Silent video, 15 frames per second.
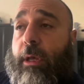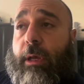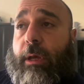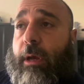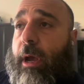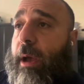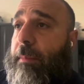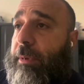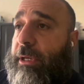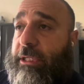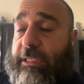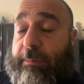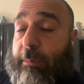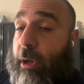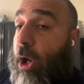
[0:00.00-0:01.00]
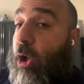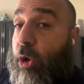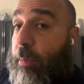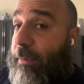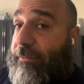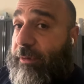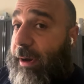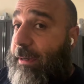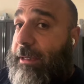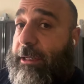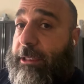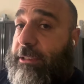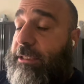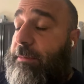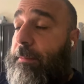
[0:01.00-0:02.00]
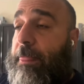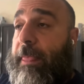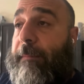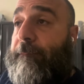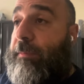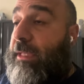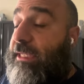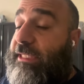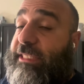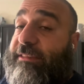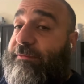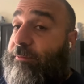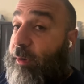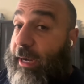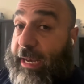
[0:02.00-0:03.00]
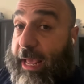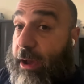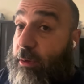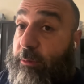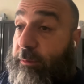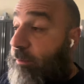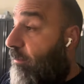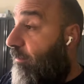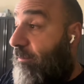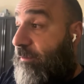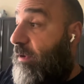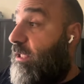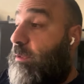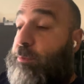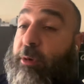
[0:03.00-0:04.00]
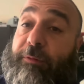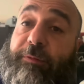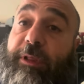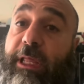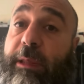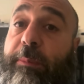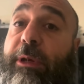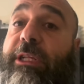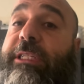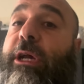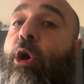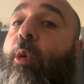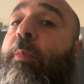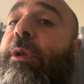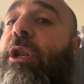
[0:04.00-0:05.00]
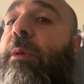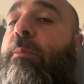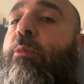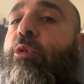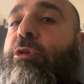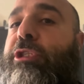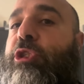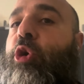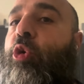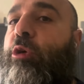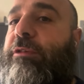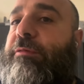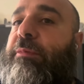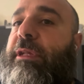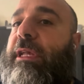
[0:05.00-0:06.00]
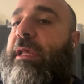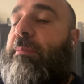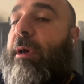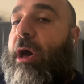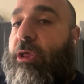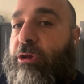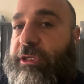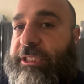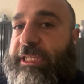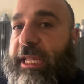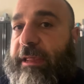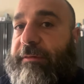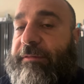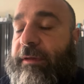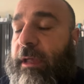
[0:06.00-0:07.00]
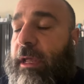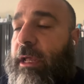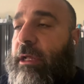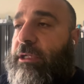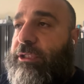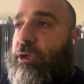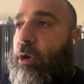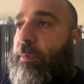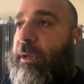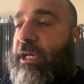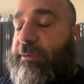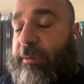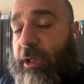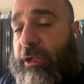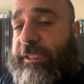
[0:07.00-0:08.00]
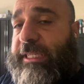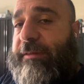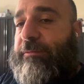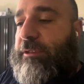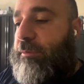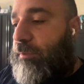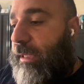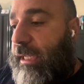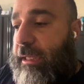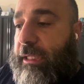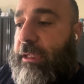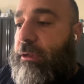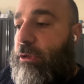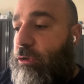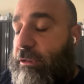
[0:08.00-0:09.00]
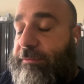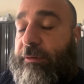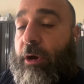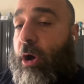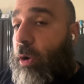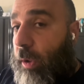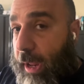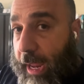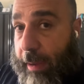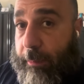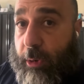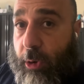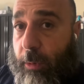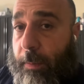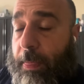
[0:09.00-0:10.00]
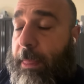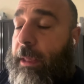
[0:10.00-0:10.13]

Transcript: uh, because I'm all open for ideas. This is right now fits perfectly because it opened up more storage for me in my other safe. So because my other safe was mainly used for all ammo,